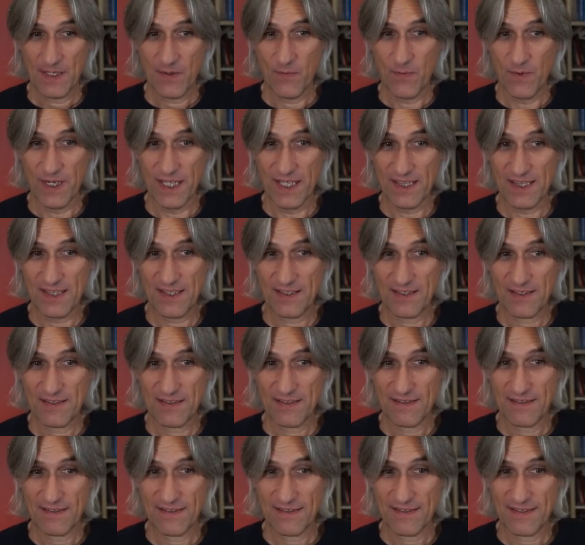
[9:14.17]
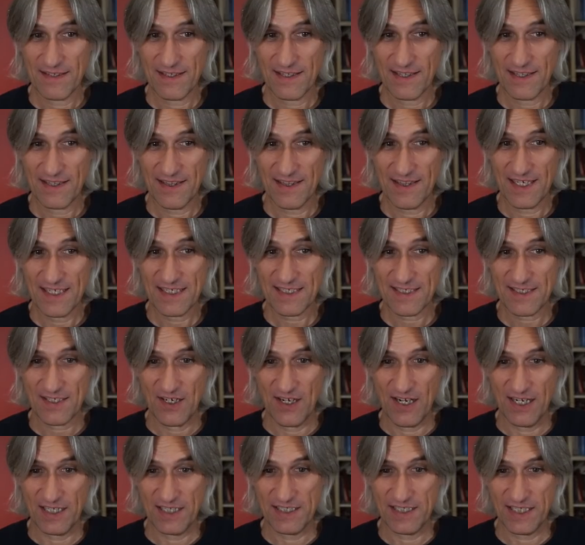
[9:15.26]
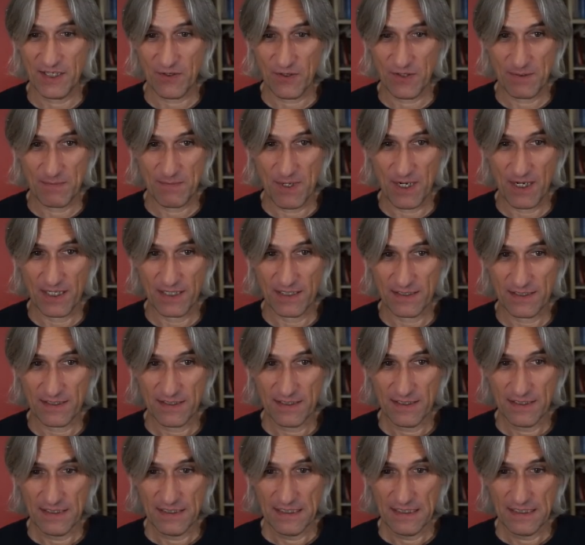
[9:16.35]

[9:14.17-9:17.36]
with this idea in mind.